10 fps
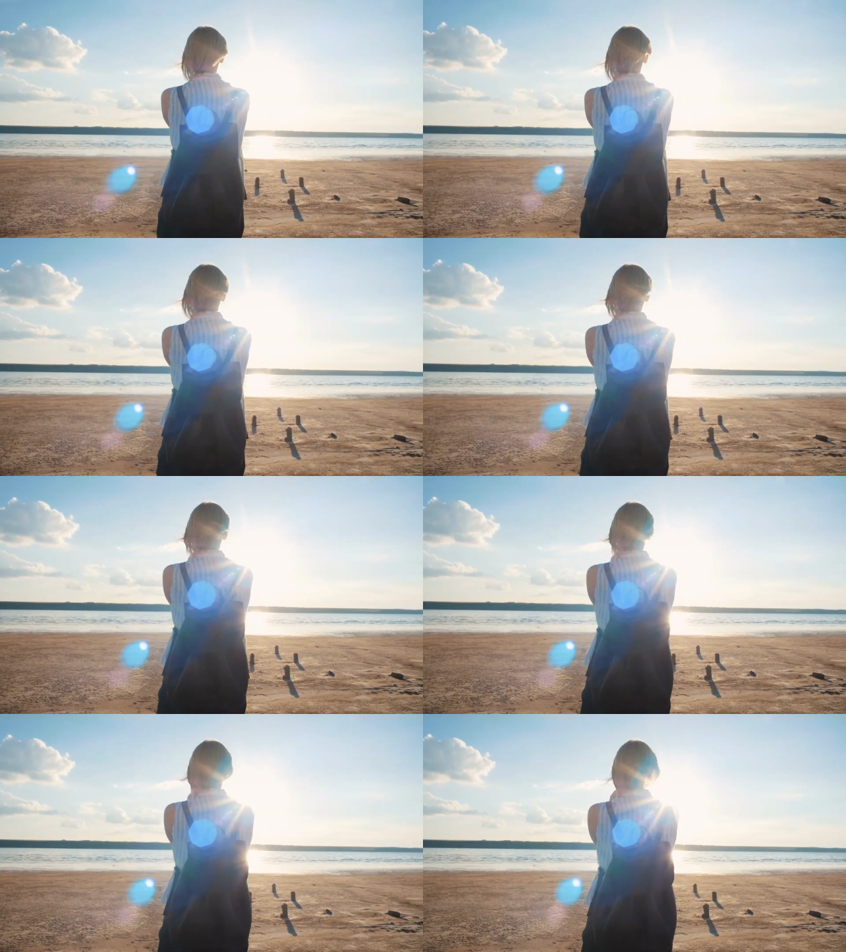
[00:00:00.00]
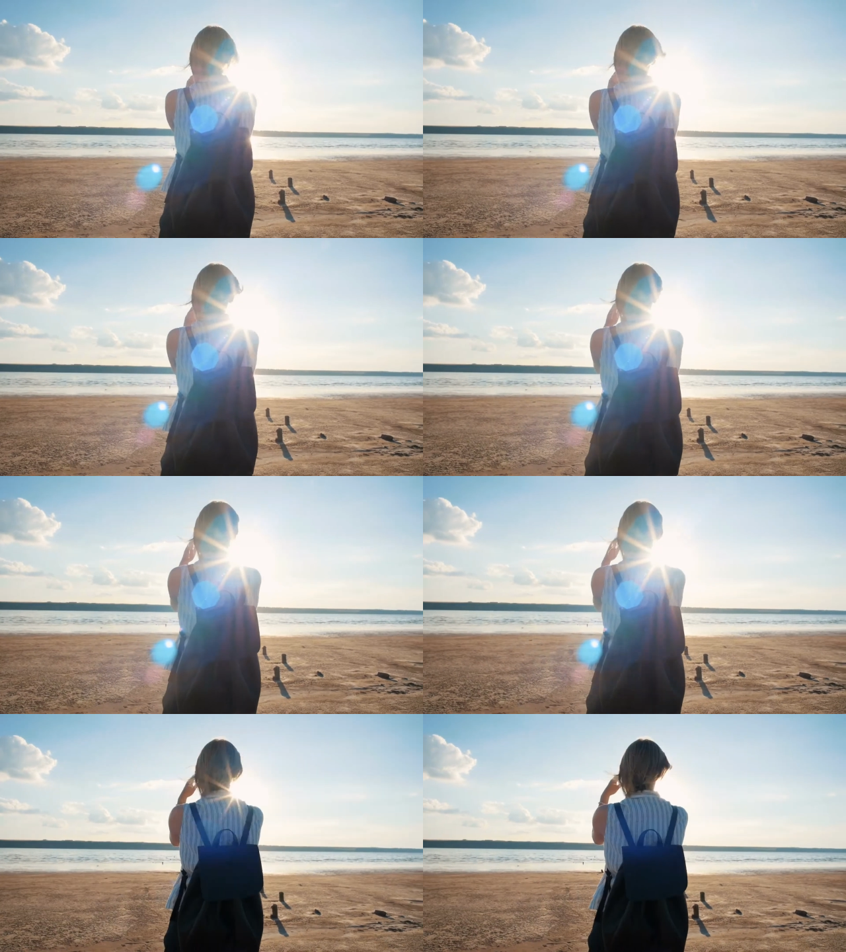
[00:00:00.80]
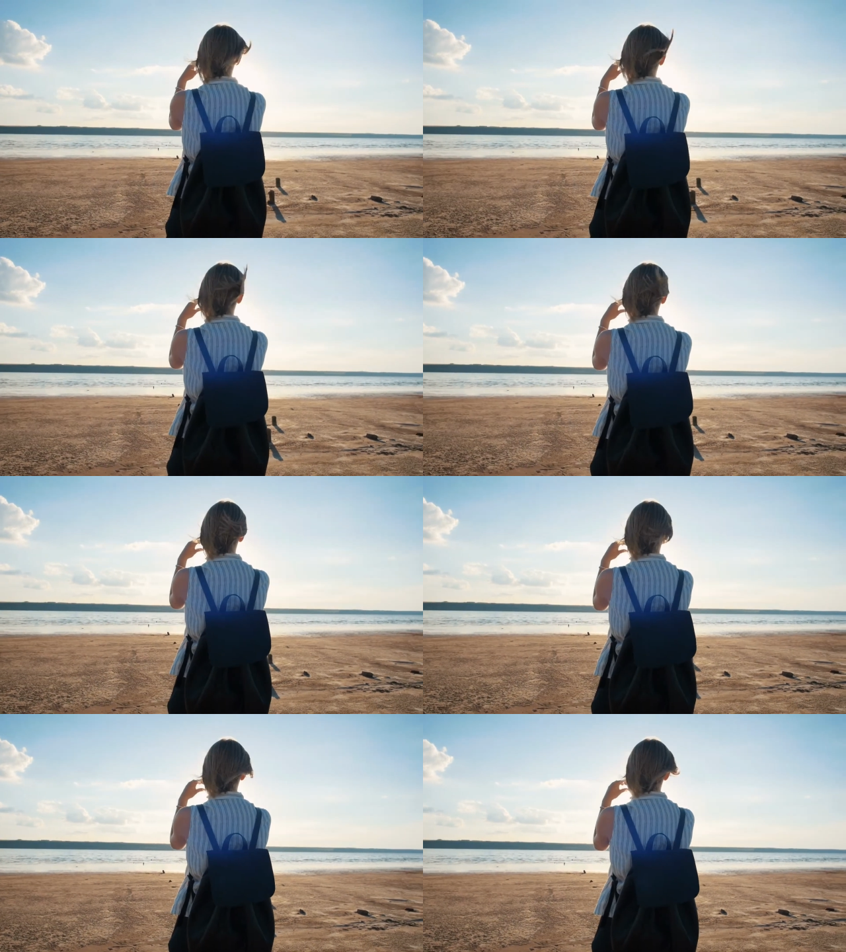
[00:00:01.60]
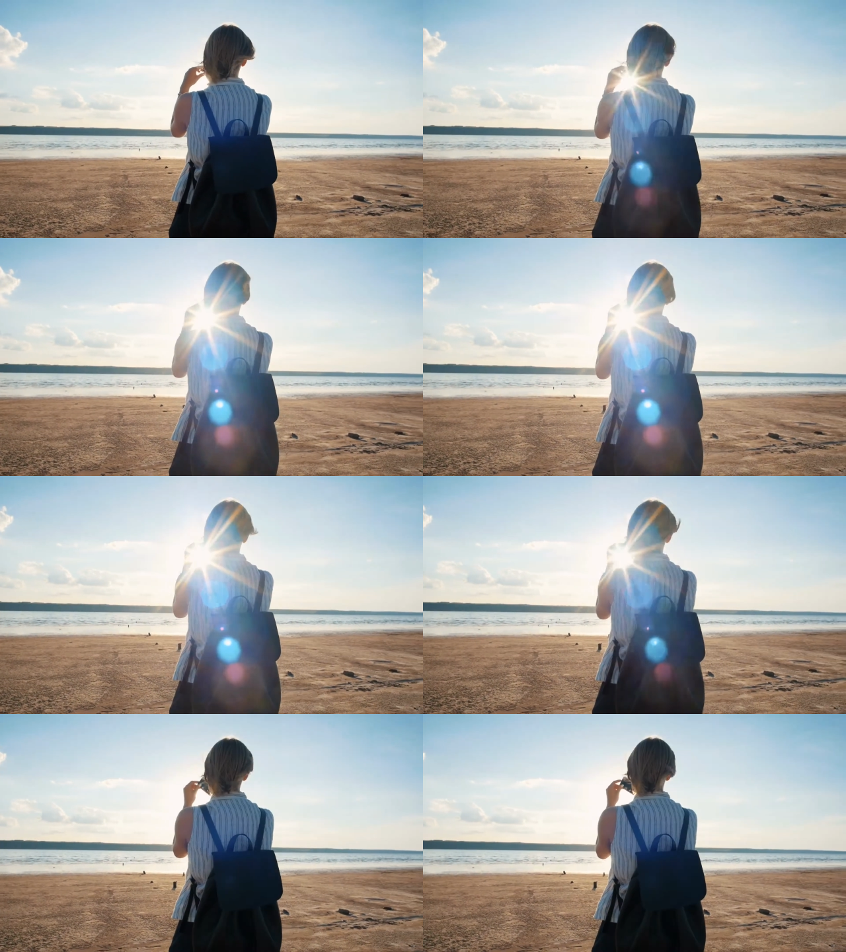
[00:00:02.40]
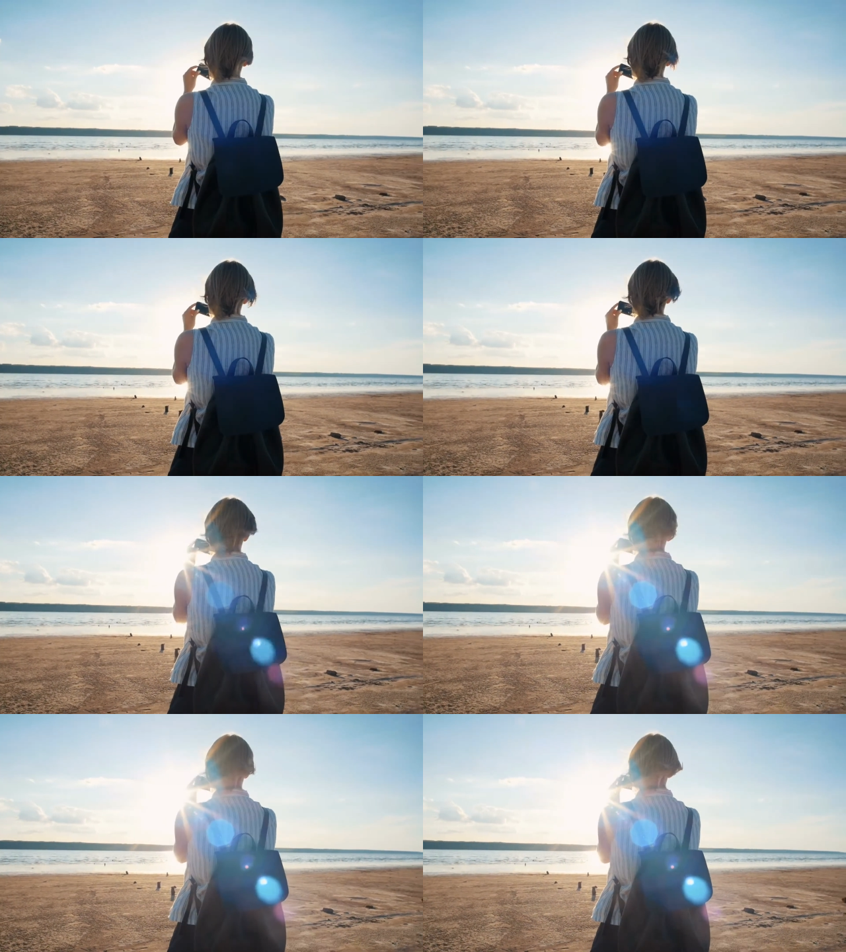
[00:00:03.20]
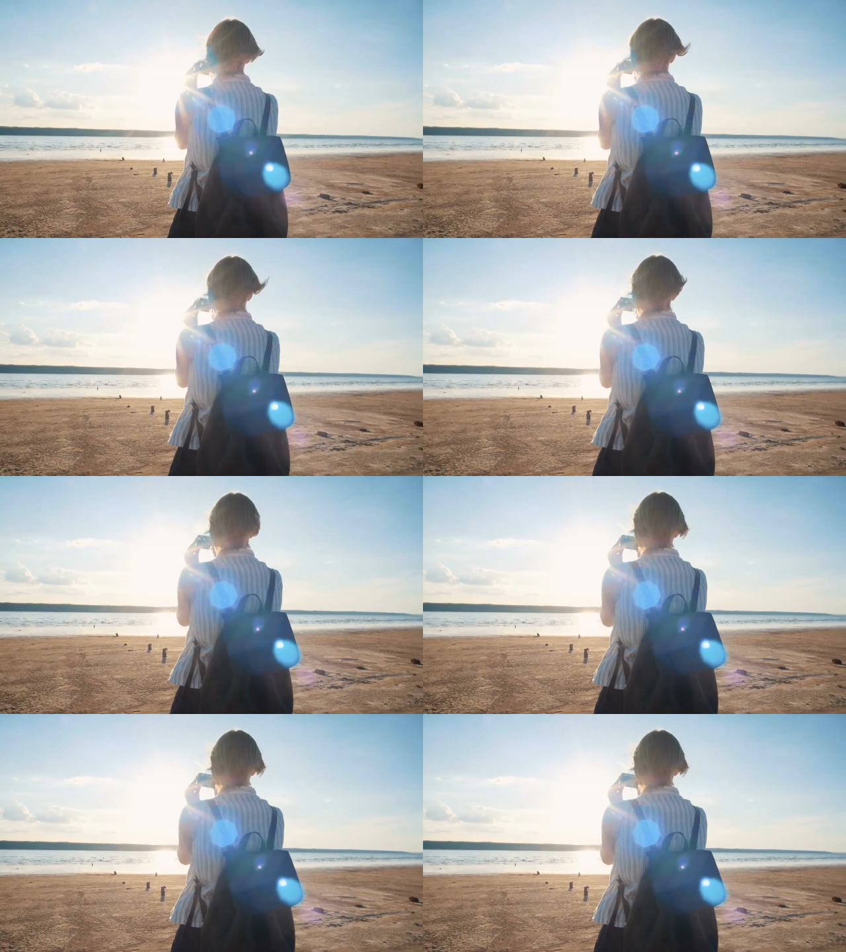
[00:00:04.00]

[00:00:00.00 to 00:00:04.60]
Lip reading: Nobody's mouth can be seen.